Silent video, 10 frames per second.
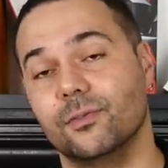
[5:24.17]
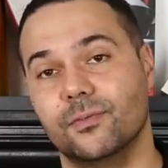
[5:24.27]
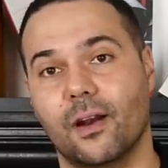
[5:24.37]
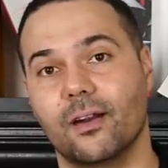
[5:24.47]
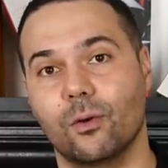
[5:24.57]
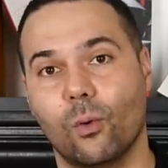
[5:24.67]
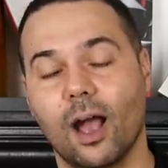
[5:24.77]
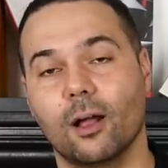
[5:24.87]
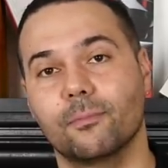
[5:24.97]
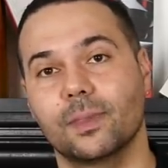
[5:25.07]
very
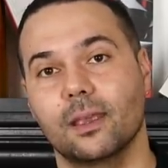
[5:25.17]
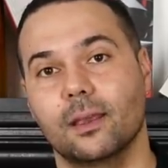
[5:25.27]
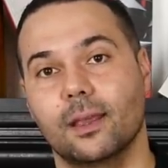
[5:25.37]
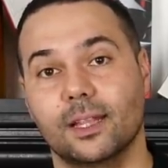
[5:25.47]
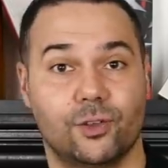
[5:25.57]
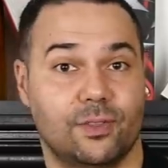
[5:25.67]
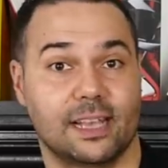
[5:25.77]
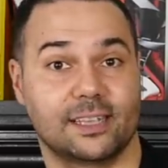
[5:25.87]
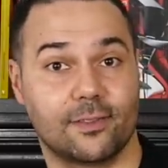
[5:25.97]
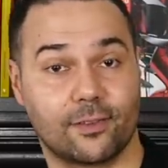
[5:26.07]
well. In
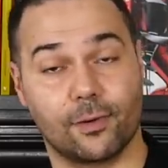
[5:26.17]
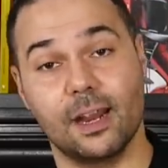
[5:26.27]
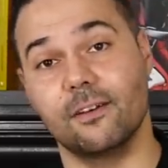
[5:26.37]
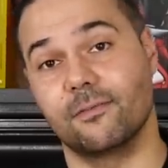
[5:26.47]
2003,